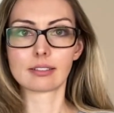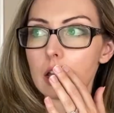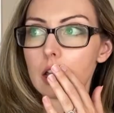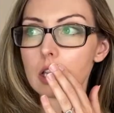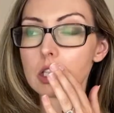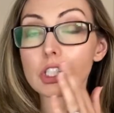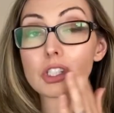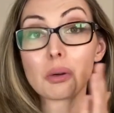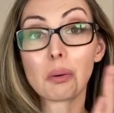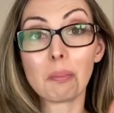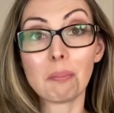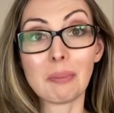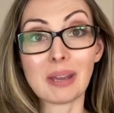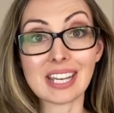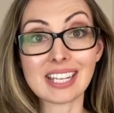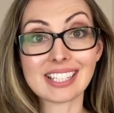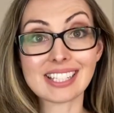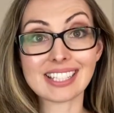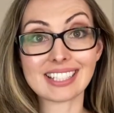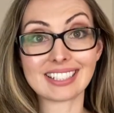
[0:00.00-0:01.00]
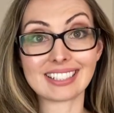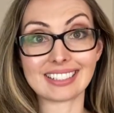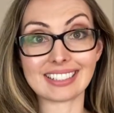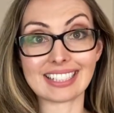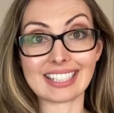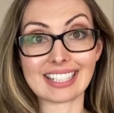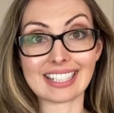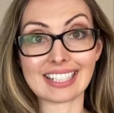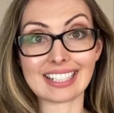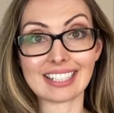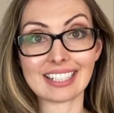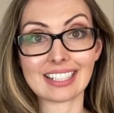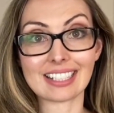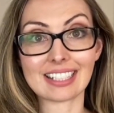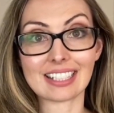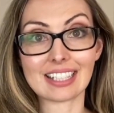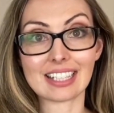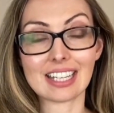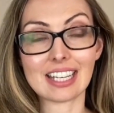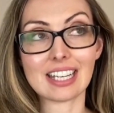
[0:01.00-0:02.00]
So basically,
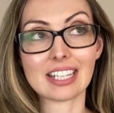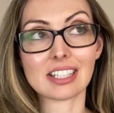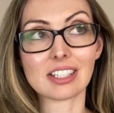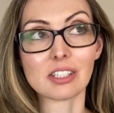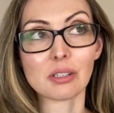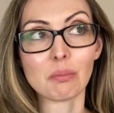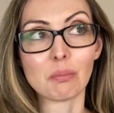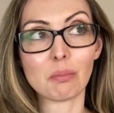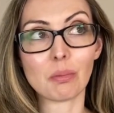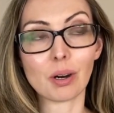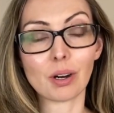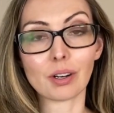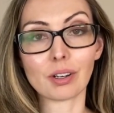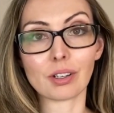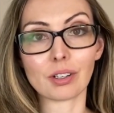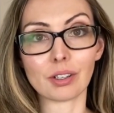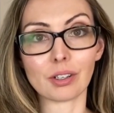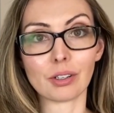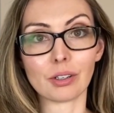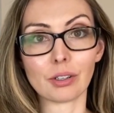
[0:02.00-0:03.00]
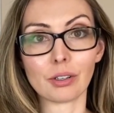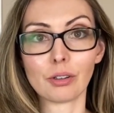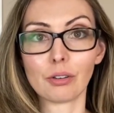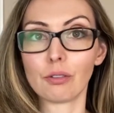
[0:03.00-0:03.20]
it's a marker